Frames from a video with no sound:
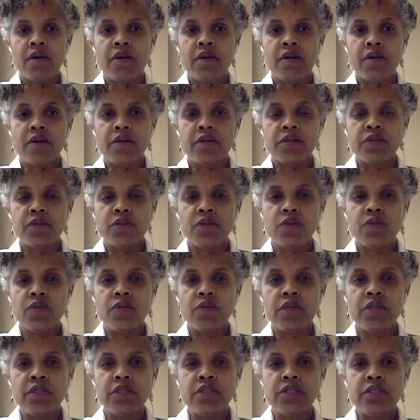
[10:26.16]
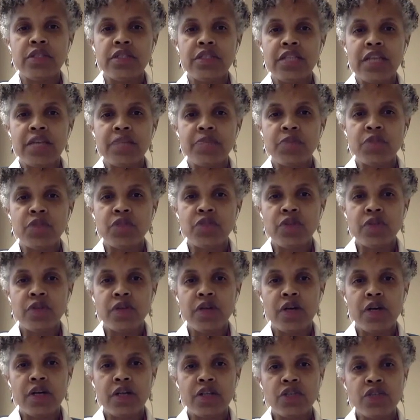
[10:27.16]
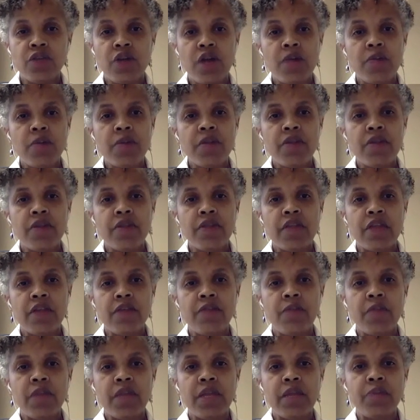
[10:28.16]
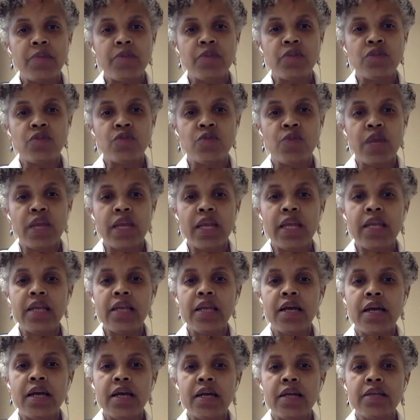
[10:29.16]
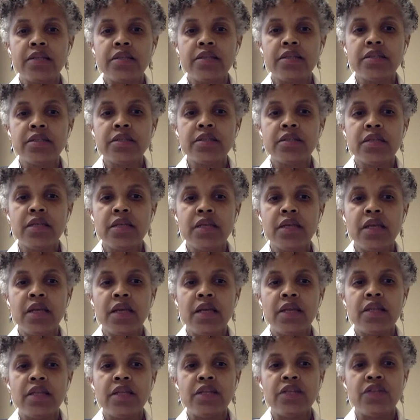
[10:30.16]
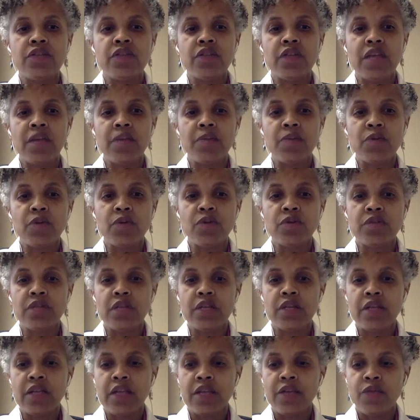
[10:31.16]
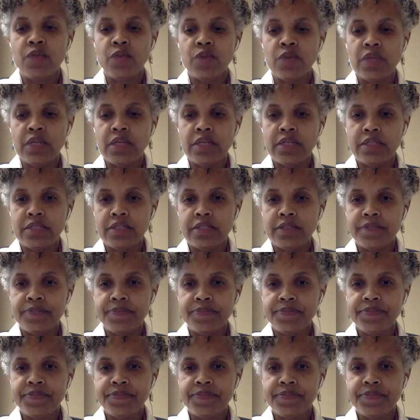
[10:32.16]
So this is the type of trauma that they've been able to recognize. These are the chemicals that get released.